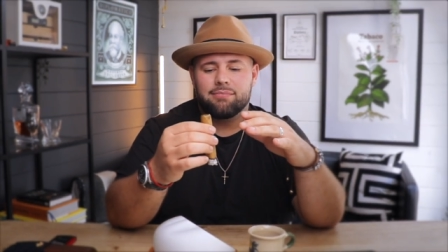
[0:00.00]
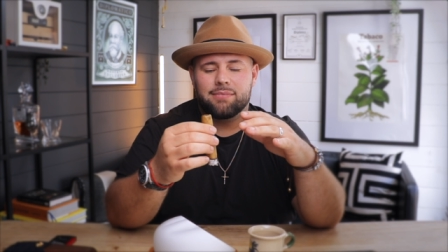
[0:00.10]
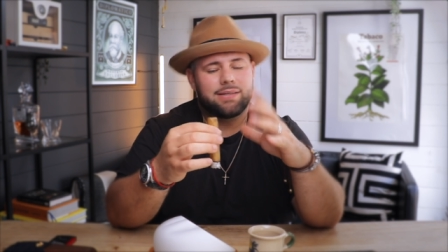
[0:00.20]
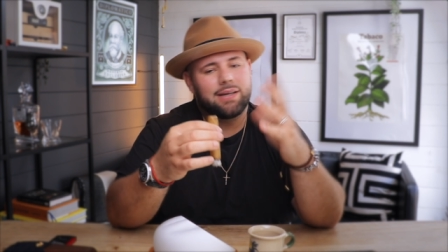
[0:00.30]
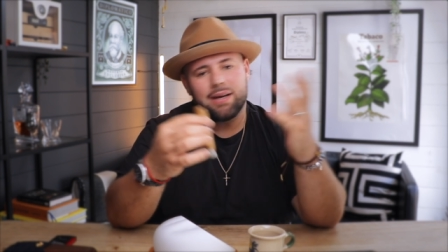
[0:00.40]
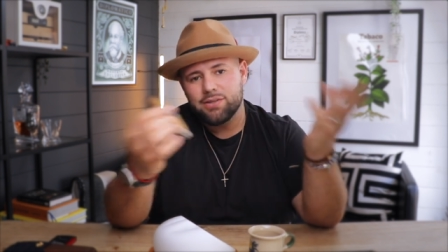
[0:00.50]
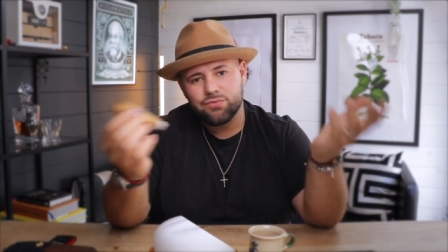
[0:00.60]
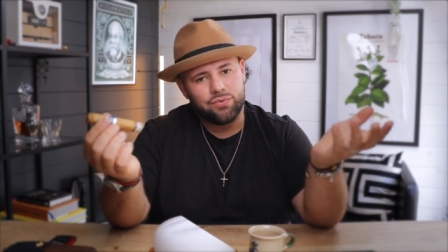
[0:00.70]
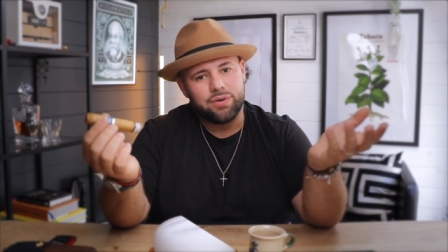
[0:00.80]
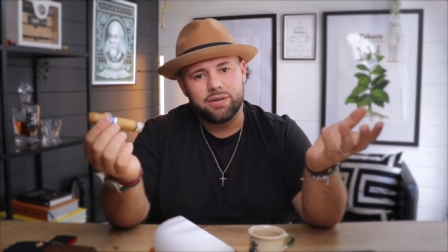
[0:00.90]
the cigar is
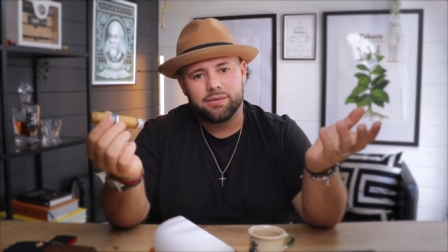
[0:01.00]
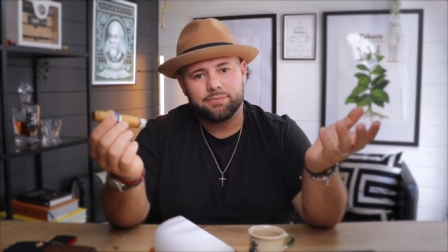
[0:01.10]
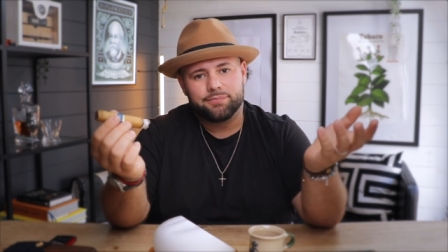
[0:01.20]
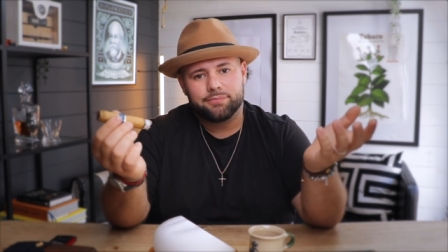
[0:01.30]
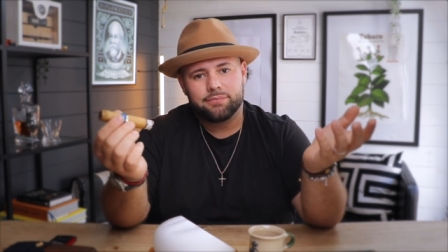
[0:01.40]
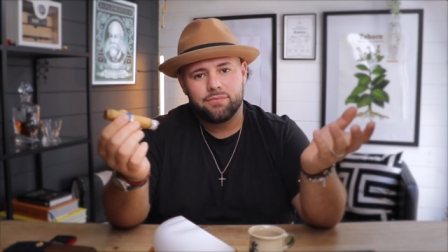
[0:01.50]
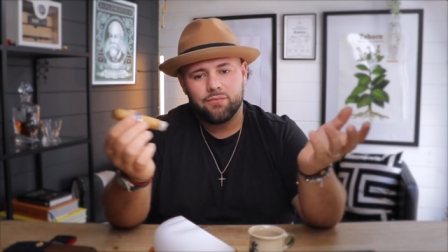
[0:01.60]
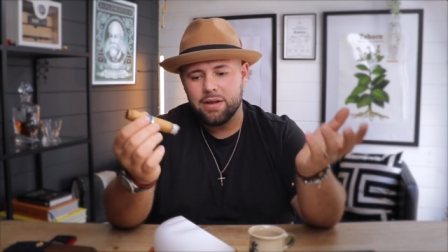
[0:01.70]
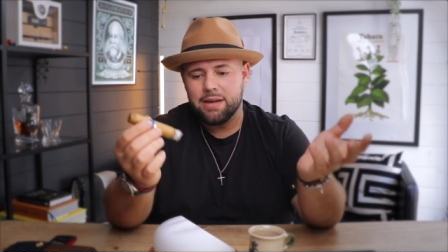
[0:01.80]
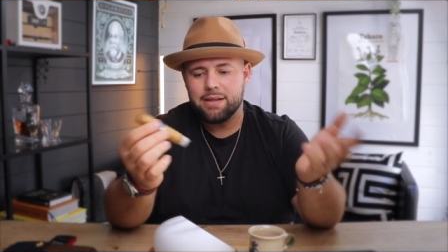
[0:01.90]
ruined.
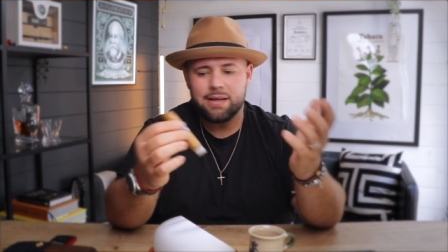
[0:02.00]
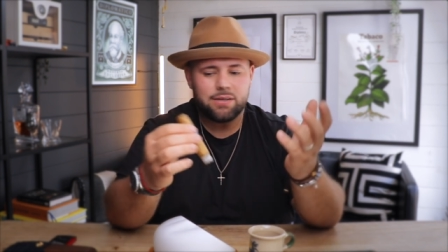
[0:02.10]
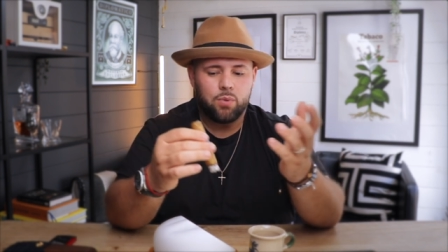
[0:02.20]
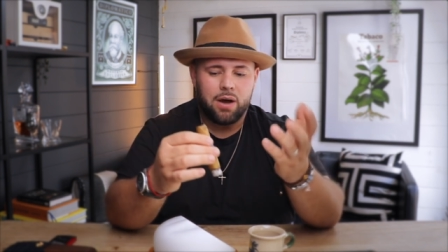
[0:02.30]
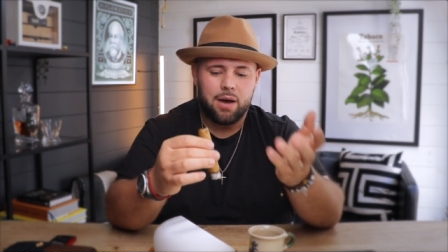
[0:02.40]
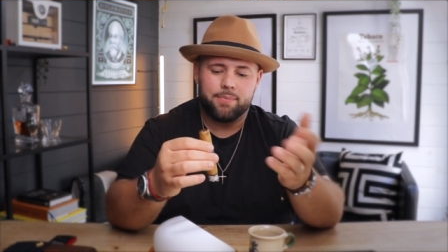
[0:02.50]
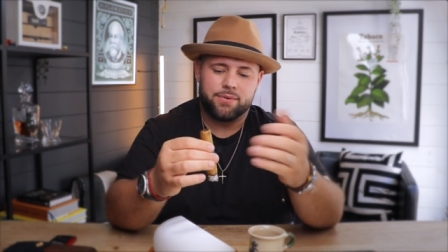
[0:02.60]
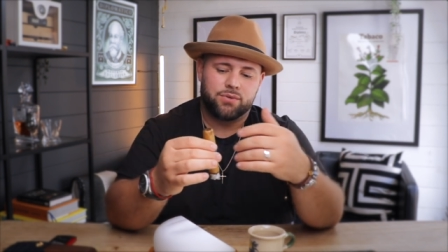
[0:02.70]
Really, that's what happened.